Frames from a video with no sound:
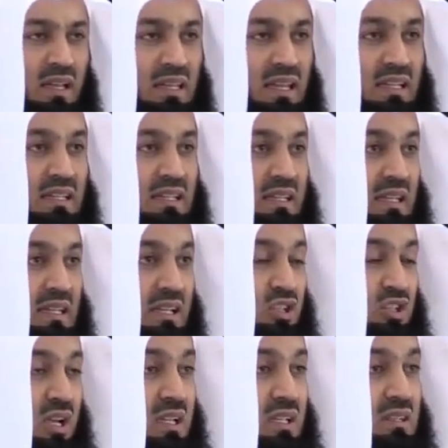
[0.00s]
that
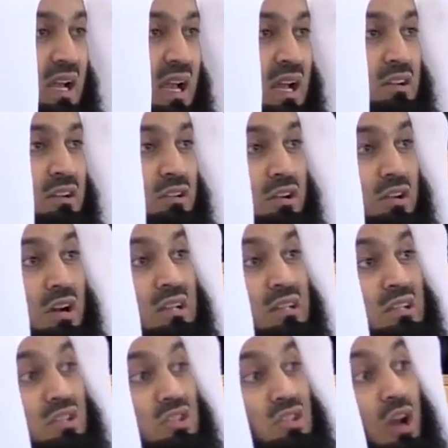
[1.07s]
shaitan
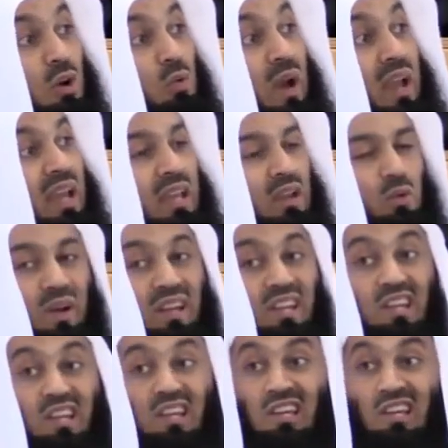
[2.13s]
runs away when
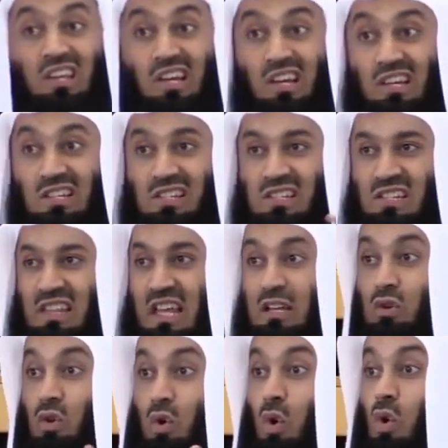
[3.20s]
he hears
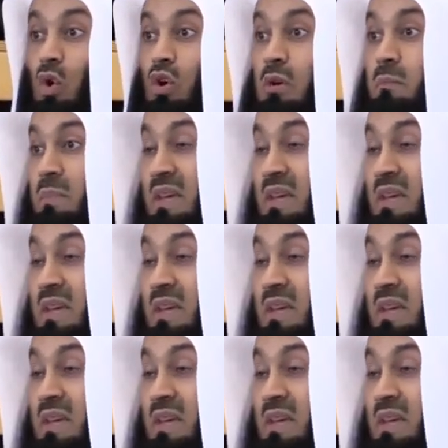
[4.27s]
that call